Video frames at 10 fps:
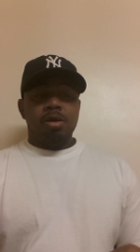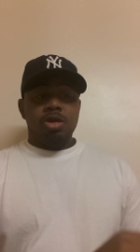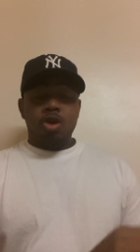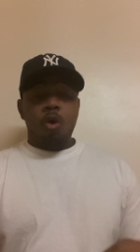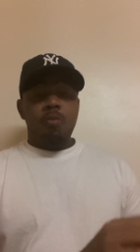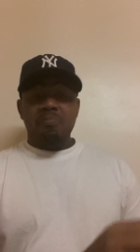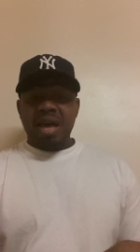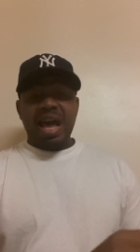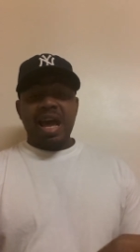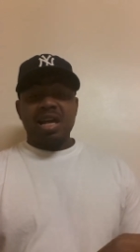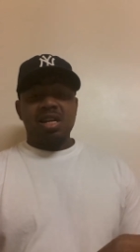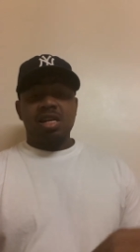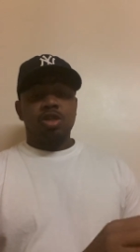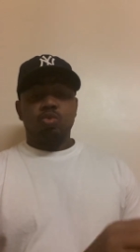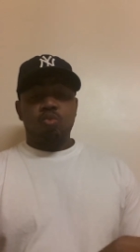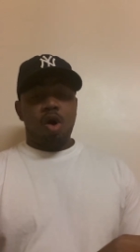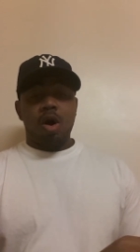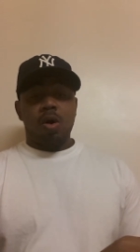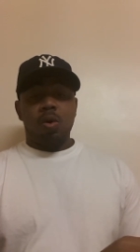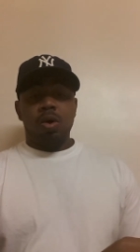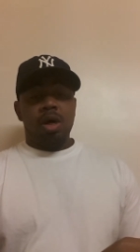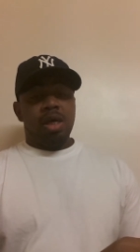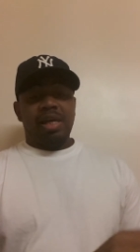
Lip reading: No man in this world